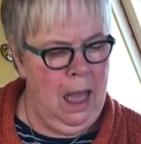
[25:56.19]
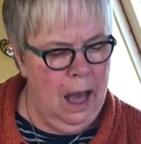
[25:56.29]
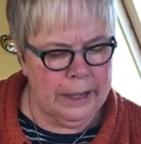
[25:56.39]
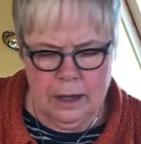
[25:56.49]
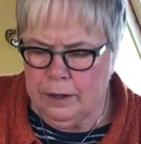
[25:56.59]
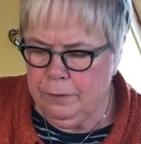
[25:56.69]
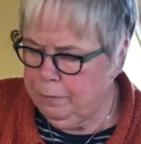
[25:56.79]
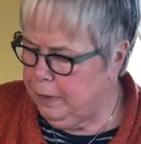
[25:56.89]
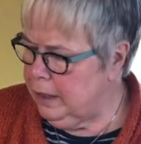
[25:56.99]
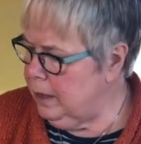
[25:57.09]
I kind
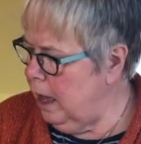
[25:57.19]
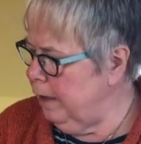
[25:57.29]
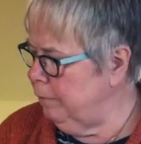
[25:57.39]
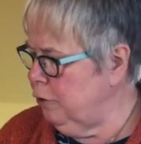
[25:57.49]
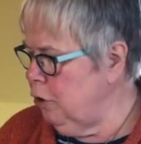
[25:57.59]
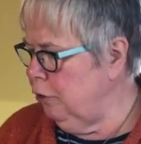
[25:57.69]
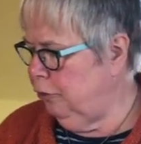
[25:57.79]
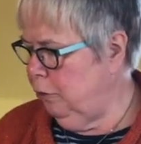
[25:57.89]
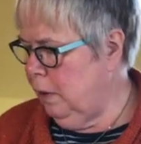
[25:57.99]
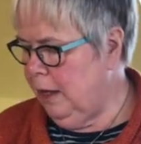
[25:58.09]
of feel I've got
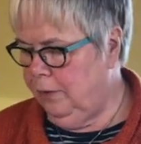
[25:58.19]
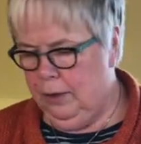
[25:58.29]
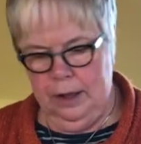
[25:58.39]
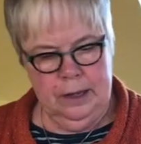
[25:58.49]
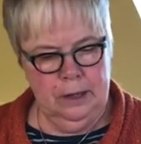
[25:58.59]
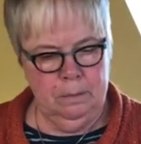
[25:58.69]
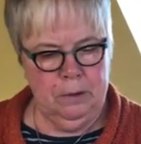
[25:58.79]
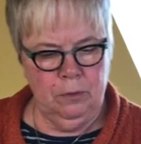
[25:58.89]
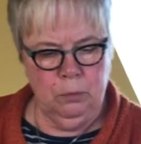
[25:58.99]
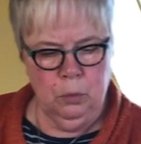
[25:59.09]
to add a little
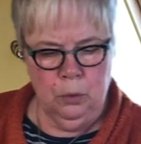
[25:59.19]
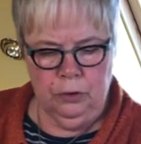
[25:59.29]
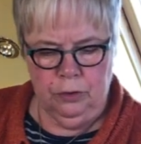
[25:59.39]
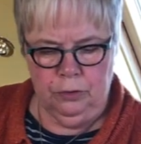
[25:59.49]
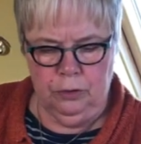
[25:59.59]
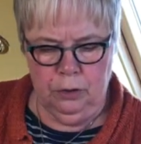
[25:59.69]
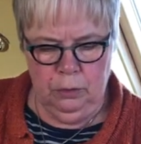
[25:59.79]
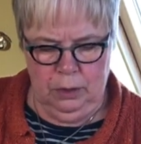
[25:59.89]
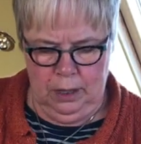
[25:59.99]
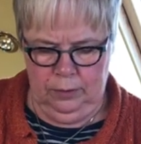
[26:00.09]
bit of water
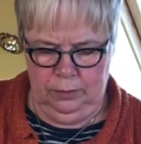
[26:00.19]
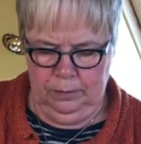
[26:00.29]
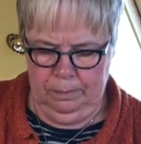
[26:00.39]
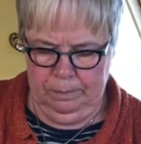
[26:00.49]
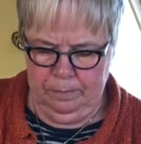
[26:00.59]
to this,